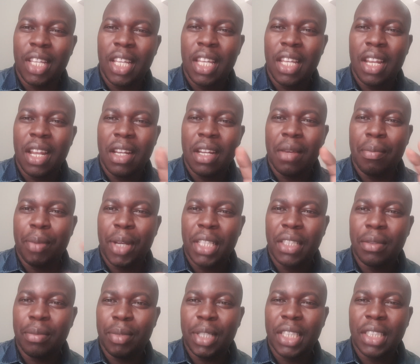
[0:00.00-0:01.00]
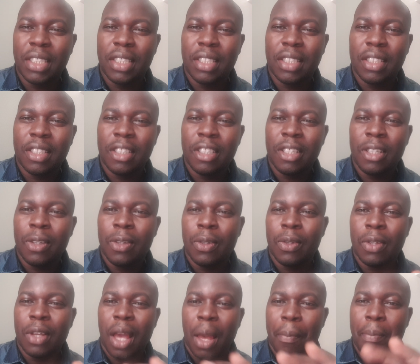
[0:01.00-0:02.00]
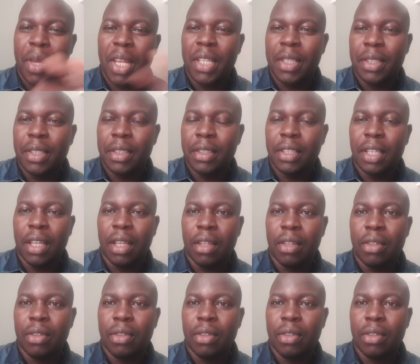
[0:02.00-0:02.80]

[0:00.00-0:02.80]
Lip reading: in an apartment a bed sitter